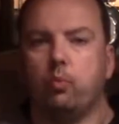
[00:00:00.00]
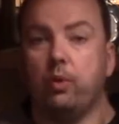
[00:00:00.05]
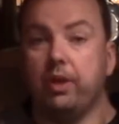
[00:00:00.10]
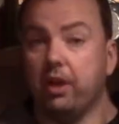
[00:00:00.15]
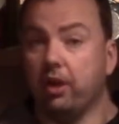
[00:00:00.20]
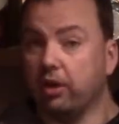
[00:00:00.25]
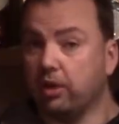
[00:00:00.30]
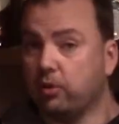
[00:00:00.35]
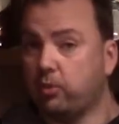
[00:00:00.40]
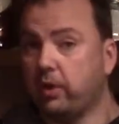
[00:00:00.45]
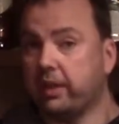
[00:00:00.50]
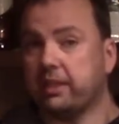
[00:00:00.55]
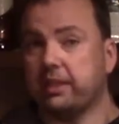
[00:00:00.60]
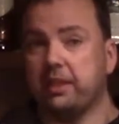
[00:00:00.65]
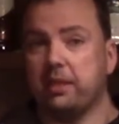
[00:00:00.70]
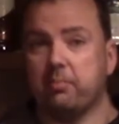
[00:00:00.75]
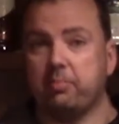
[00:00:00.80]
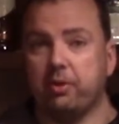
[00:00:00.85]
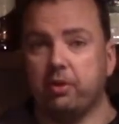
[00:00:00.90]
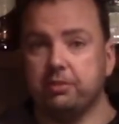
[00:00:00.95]
We are
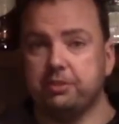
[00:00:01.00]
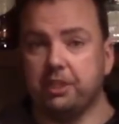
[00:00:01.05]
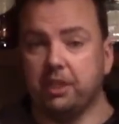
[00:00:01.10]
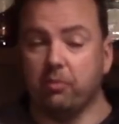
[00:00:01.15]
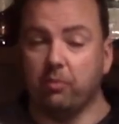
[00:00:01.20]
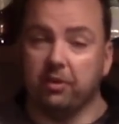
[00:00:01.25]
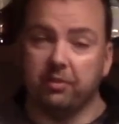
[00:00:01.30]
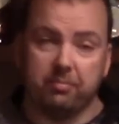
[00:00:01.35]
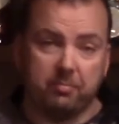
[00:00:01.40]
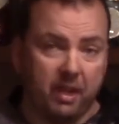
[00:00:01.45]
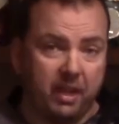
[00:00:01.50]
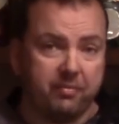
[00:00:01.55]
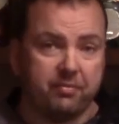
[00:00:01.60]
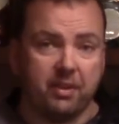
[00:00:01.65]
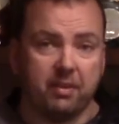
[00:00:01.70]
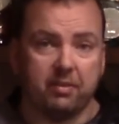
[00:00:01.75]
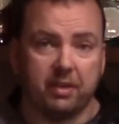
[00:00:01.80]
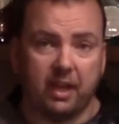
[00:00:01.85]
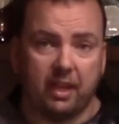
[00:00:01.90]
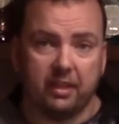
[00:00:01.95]
quickly approaching one of my
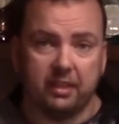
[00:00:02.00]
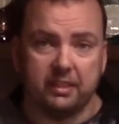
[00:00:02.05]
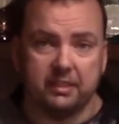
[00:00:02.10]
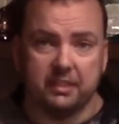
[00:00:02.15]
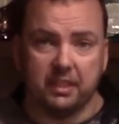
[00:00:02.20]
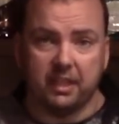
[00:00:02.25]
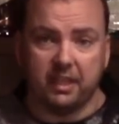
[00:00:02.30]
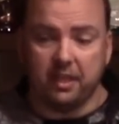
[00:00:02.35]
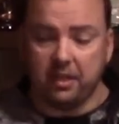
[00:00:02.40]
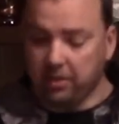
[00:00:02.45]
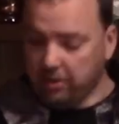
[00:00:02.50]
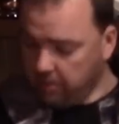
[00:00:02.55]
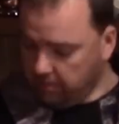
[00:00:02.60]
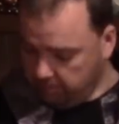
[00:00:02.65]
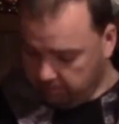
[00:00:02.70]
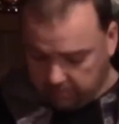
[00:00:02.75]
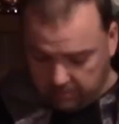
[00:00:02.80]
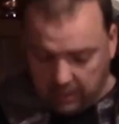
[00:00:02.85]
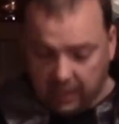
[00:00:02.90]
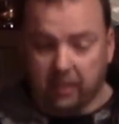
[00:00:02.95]
favorite holidays of the year,
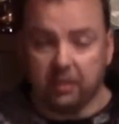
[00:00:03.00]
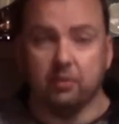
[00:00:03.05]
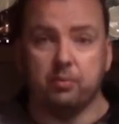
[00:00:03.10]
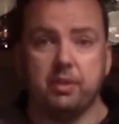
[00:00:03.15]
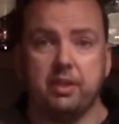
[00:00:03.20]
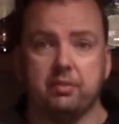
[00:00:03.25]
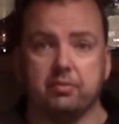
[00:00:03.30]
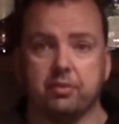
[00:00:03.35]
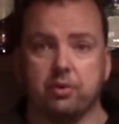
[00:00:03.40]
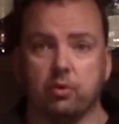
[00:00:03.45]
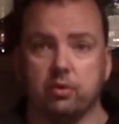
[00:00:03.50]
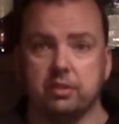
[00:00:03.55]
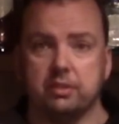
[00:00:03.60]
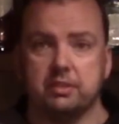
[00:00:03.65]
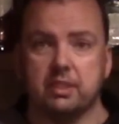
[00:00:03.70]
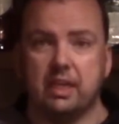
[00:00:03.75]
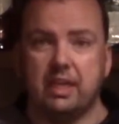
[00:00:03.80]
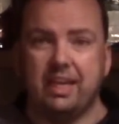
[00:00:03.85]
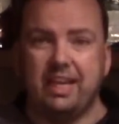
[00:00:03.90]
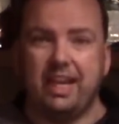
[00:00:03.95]
Halloween of
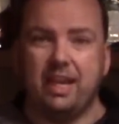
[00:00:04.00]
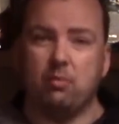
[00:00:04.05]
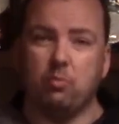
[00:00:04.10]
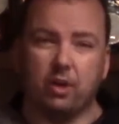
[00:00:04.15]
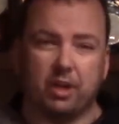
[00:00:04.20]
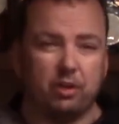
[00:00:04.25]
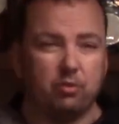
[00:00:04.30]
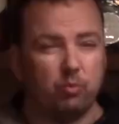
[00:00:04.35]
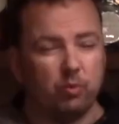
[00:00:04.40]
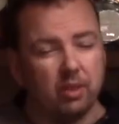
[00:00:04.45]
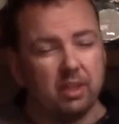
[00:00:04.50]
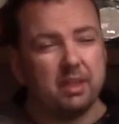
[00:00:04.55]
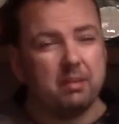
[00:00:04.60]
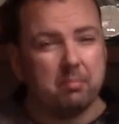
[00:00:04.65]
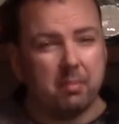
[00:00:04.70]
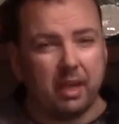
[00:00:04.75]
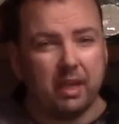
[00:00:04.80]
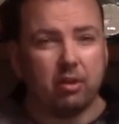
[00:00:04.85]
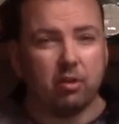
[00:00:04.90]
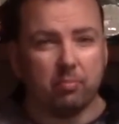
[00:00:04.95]
course, and what can
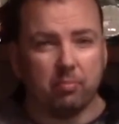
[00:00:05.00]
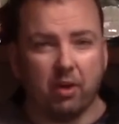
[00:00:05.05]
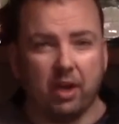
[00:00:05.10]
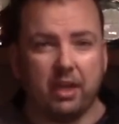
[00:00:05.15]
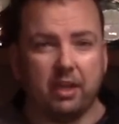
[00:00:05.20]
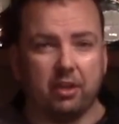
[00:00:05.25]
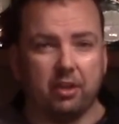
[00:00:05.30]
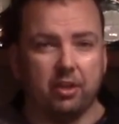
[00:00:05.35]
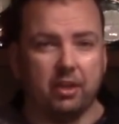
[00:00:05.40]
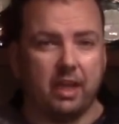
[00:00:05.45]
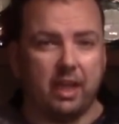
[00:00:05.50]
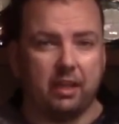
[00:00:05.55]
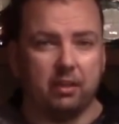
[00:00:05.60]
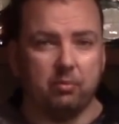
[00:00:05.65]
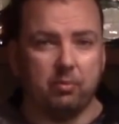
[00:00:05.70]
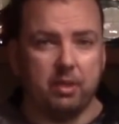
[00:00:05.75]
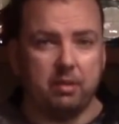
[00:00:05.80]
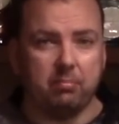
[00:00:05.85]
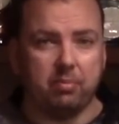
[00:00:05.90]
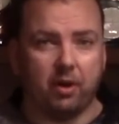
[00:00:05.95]
really make or break a good
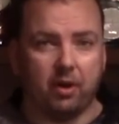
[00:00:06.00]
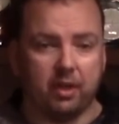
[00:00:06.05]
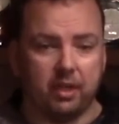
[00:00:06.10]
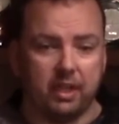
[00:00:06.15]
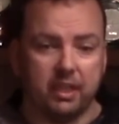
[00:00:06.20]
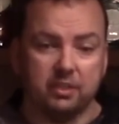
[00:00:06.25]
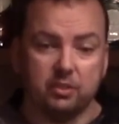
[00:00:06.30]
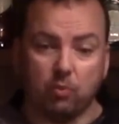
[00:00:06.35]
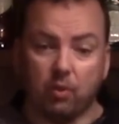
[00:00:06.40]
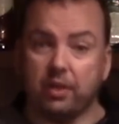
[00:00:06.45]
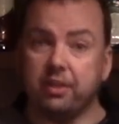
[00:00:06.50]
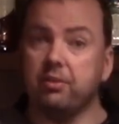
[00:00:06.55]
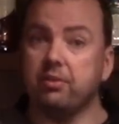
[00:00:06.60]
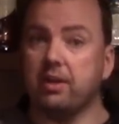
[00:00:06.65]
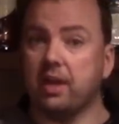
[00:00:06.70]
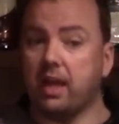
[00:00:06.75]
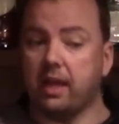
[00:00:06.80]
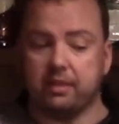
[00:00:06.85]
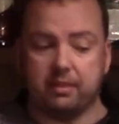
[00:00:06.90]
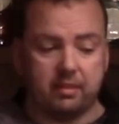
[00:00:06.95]
Halloween party is whether
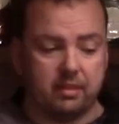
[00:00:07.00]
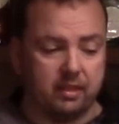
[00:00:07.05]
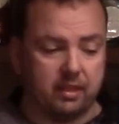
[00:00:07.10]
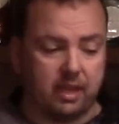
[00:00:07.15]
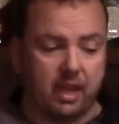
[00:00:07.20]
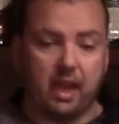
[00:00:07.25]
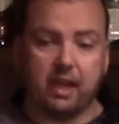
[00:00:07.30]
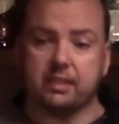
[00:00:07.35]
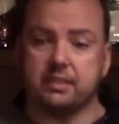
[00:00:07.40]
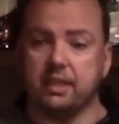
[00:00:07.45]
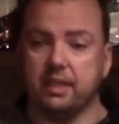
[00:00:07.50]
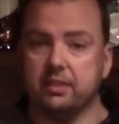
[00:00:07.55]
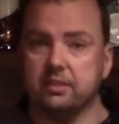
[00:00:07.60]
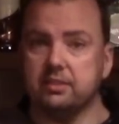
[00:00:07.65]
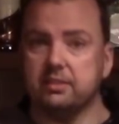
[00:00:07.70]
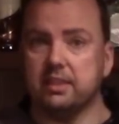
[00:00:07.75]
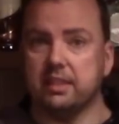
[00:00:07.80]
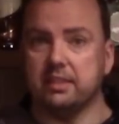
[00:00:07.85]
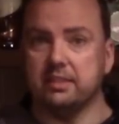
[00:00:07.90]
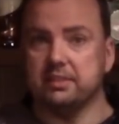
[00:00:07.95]
or not the
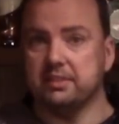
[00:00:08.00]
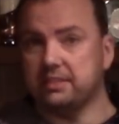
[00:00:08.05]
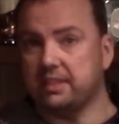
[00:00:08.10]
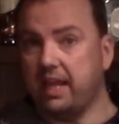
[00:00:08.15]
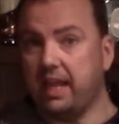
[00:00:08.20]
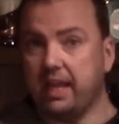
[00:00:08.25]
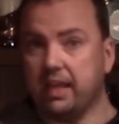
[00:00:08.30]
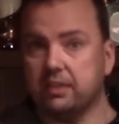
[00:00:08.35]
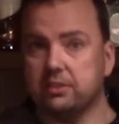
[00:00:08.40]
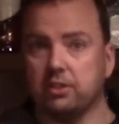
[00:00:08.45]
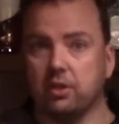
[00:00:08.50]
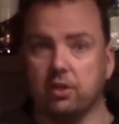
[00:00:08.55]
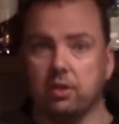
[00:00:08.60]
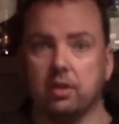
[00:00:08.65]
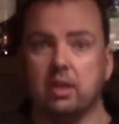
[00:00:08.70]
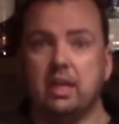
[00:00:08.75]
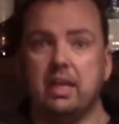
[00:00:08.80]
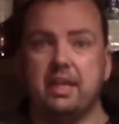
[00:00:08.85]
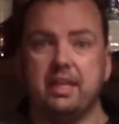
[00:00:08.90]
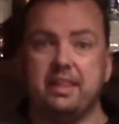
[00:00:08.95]
cocktails and the snacks
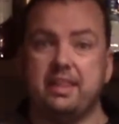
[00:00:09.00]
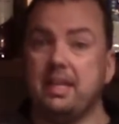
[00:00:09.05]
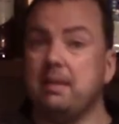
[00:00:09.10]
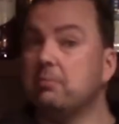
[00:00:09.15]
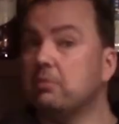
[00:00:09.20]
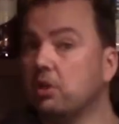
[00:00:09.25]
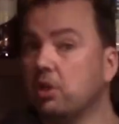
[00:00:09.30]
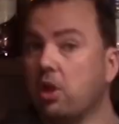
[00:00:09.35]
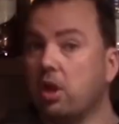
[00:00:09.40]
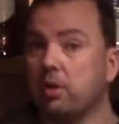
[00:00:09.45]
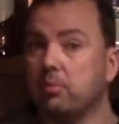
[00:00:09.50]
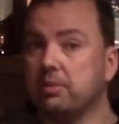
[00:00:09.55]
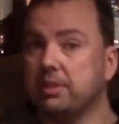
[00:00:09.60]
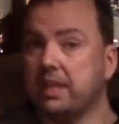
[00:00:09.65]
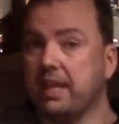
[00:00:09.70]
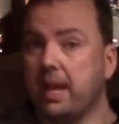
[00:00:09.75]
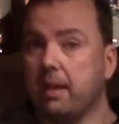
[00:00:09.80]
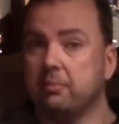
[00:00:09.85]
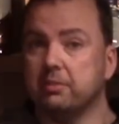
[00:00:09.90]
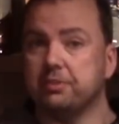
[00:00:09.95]
are themed along
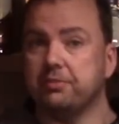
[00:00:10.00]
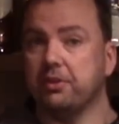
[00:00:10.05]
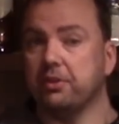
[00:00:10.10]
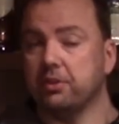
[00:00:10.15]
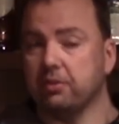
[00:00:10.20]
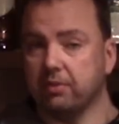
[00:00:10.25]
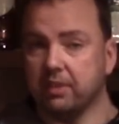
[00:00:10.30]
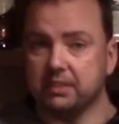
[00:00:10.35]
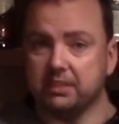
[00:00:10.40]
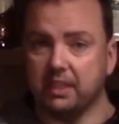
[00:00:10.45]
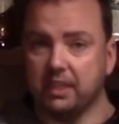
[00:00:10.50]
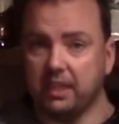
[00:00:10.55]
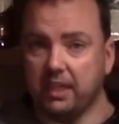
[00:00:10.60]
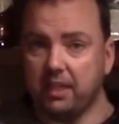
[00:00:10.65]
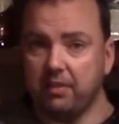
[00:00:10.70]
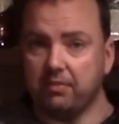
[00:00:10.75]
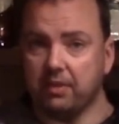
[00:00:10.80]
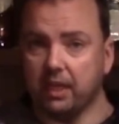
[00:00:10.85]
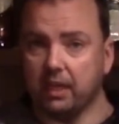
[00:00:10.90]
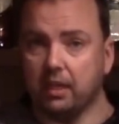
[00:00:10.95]
with the atmosphere the rest of the
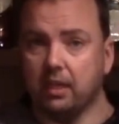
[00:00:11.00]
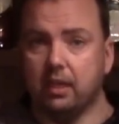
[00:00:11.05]
evening.